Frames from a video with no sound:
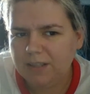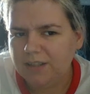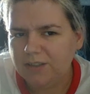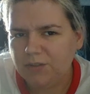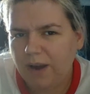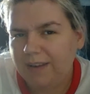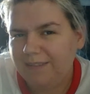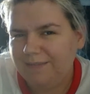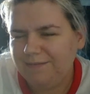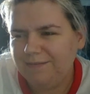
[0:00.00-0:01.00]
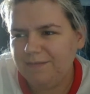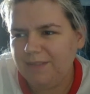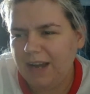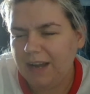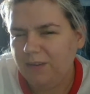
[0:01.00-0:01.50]
So I
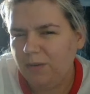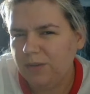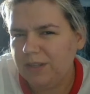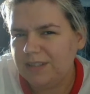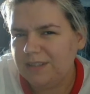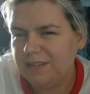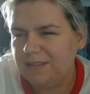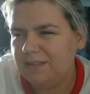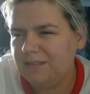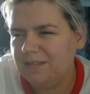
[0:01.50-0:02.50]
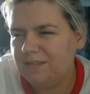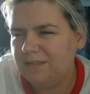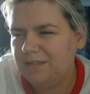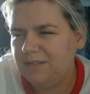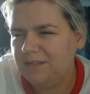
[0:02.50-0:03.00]
know that
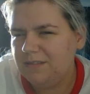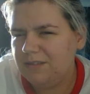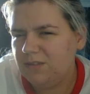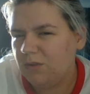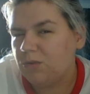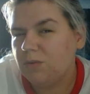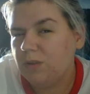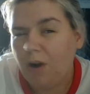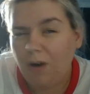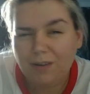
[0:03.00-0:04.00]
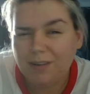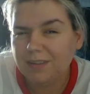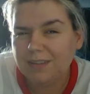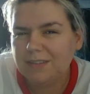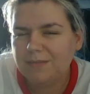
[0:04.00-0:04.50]
social
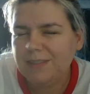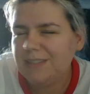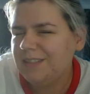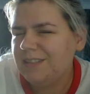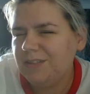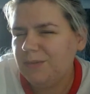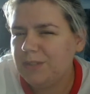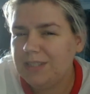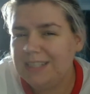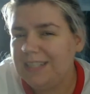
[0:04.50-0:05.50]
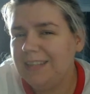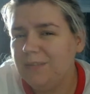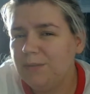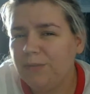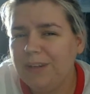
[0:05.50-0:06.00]
conduct means that you would say
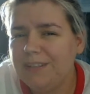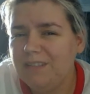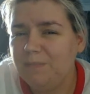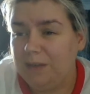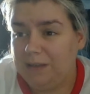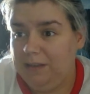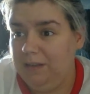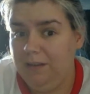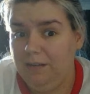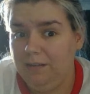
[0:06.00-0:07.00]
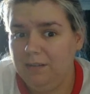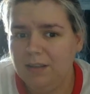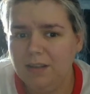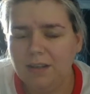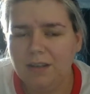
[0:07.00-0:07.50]
those phrases, but I can't.
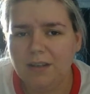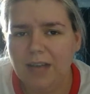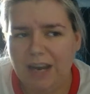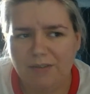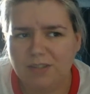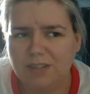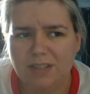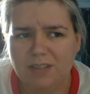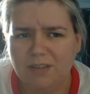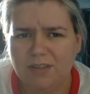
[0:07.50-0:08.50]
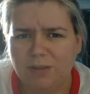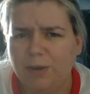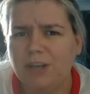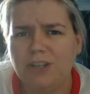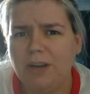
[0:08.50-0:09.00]
Ever since I started to
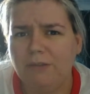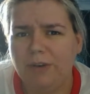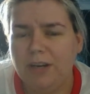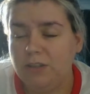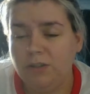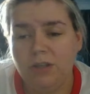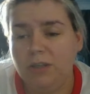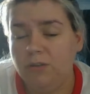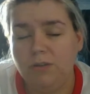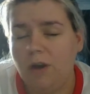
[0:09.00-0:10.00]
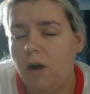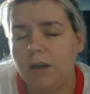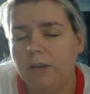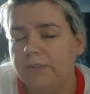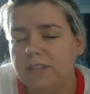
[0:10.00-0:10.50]
question that phrase, you could not
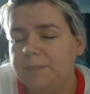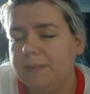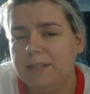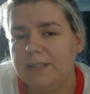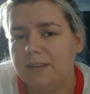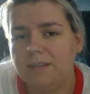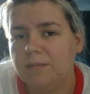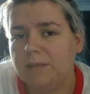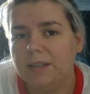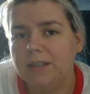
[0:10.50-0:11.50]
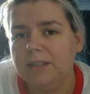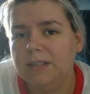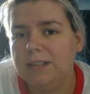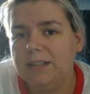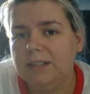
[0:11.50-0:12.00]
convince me to say that to somebody.
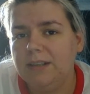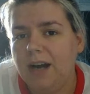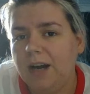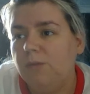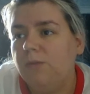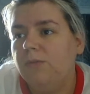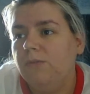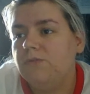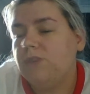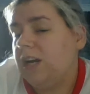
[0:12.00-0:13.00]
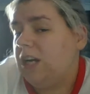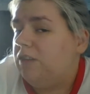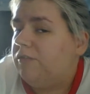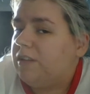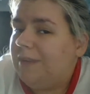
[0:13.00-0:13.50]
I will try and
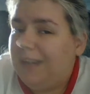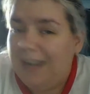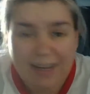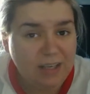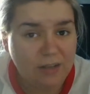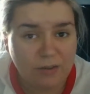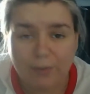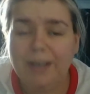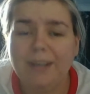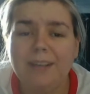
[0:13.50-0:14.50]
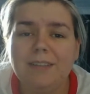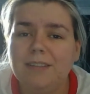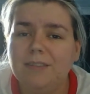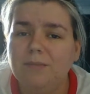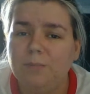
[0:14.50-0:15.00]
comfort them in any other way,
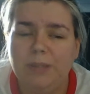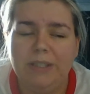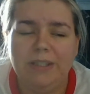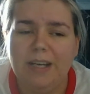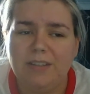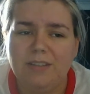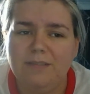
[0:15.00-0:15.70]
but that